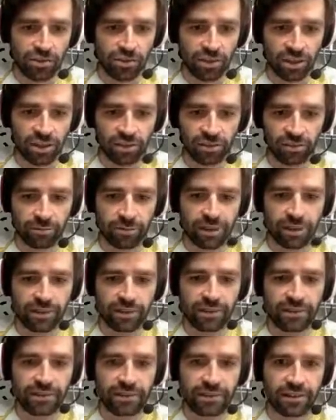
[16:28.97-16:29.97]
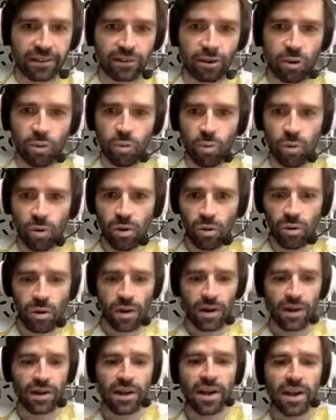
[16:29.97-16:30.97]
Adjustments. Woo!
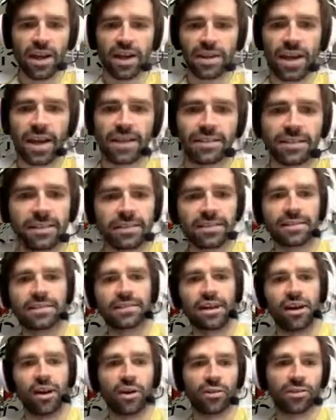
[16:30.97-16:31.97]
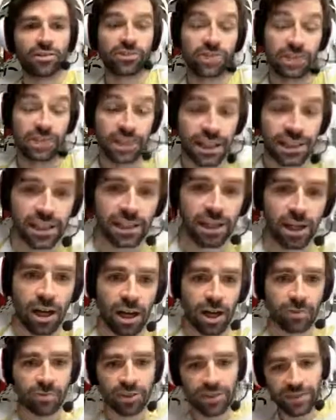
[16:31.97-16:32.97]
Yes, so strategic
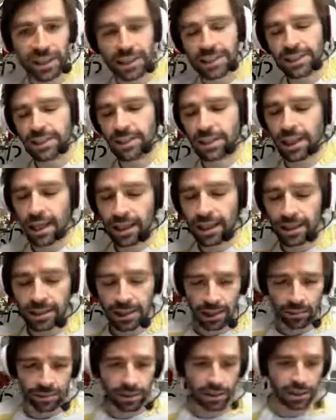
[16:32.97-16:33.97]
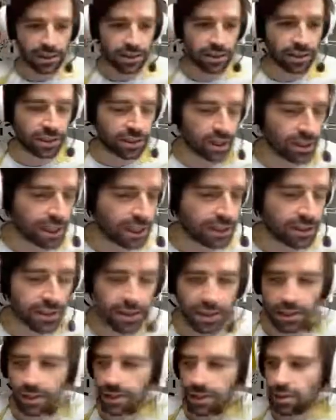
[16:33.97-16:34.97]
observations and adjustments. So this
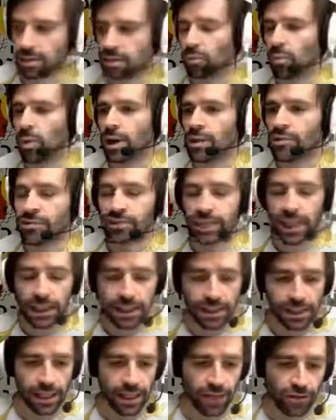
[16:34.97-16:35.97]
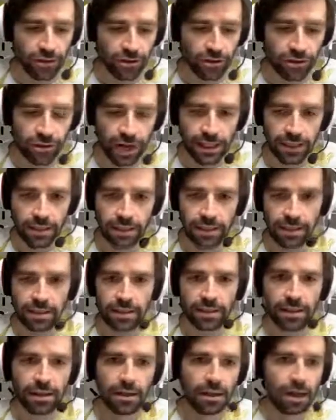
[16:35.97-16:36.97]
is when you start seeing
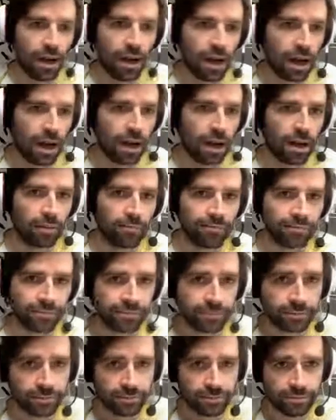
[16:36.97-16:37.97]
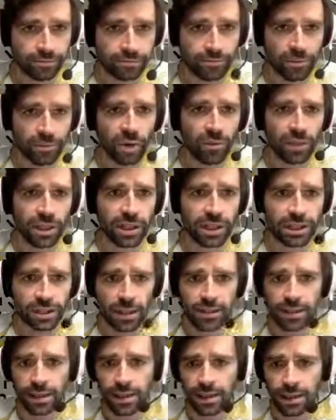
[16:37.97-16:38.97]
trends, when you
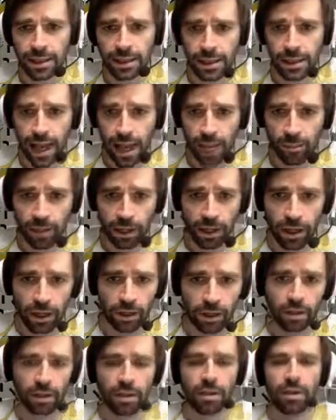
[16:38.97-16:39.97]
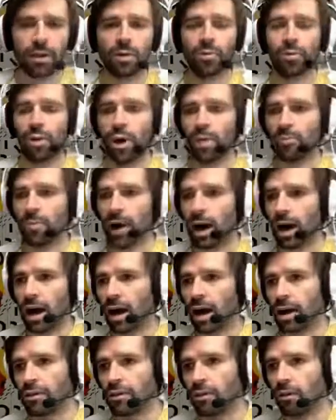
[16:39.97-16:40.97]
start seeing things happening
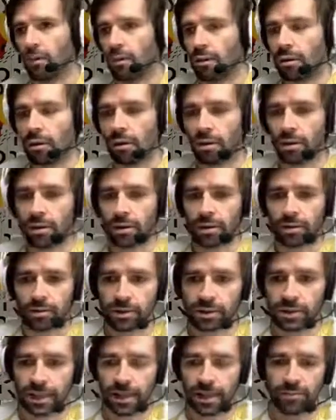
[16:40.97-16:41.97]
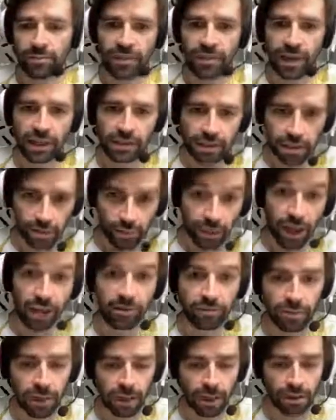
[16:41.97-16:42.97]
whereby your team is actually
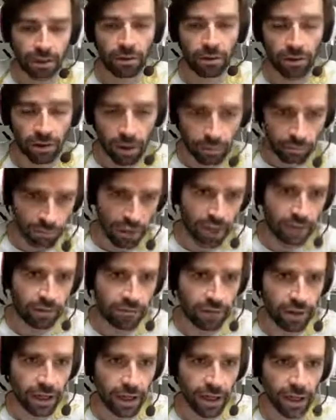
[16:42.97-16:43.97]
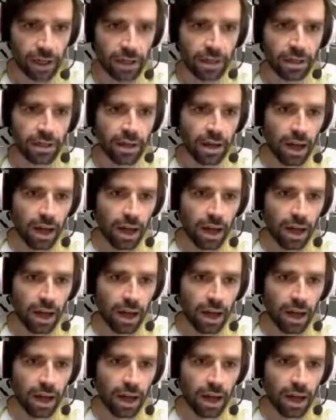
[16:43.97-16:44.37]
benefiting or not benefiting.